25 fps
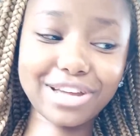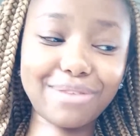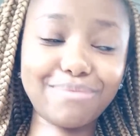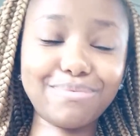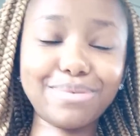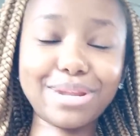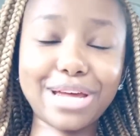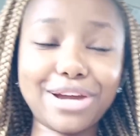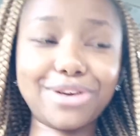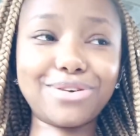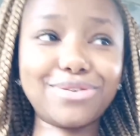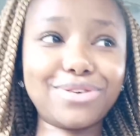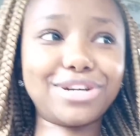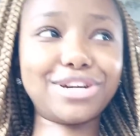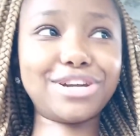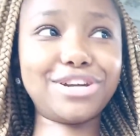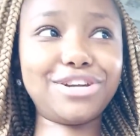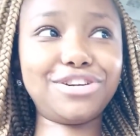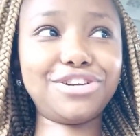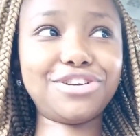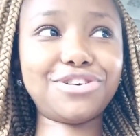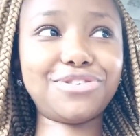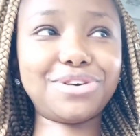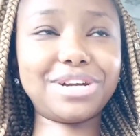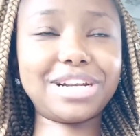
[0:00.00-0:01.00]
I'm like, okay, you
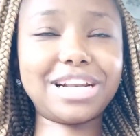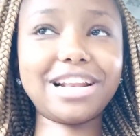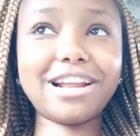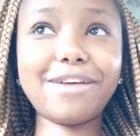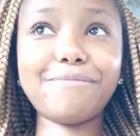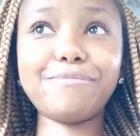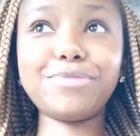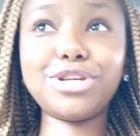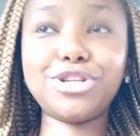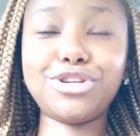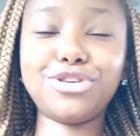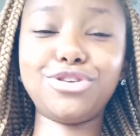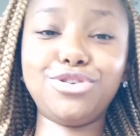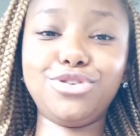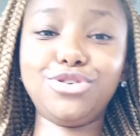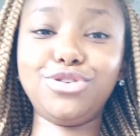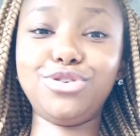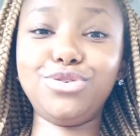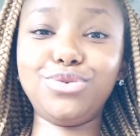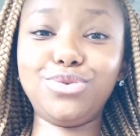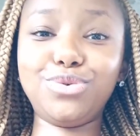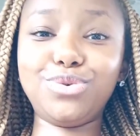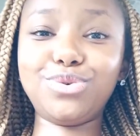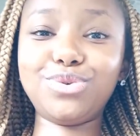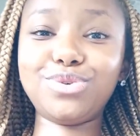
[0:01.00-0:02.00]
know what, let me
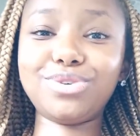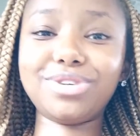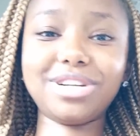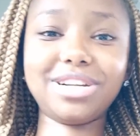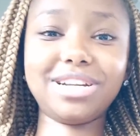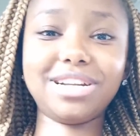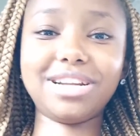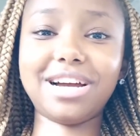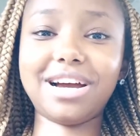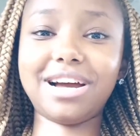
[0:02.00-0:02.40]
do